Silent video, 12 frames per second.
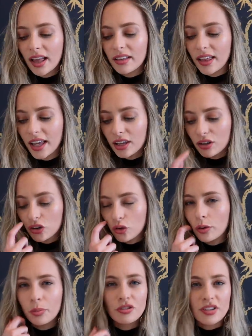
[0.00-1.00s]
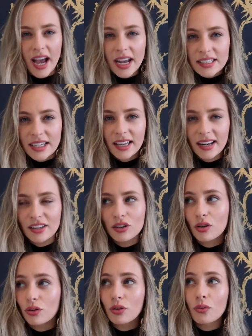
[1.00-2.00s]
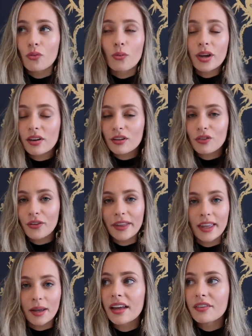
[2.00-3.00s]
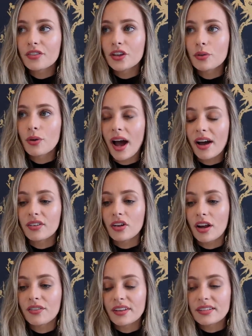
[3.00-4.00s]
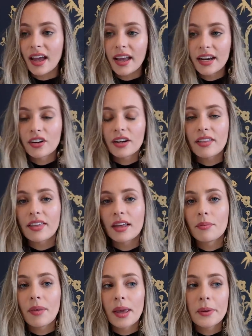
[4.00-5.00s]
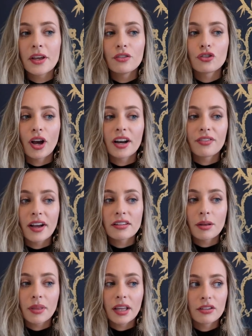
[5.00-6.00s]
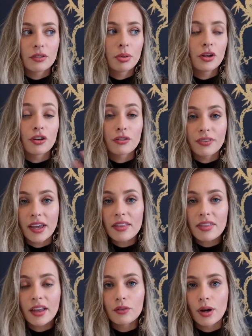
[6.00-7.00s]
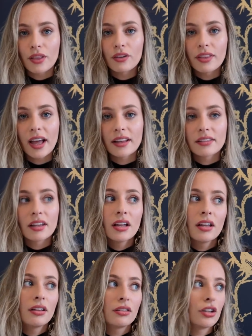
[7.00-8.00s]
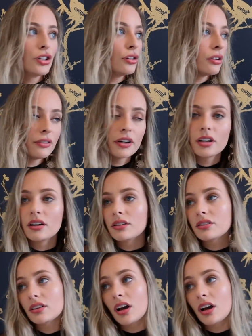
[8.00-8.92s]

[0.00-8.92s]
that like you're protected. It's the weirdest feeling. If you have a lot of anxiety or anything, maybe try to find something to put your faith in, whether that's the universe,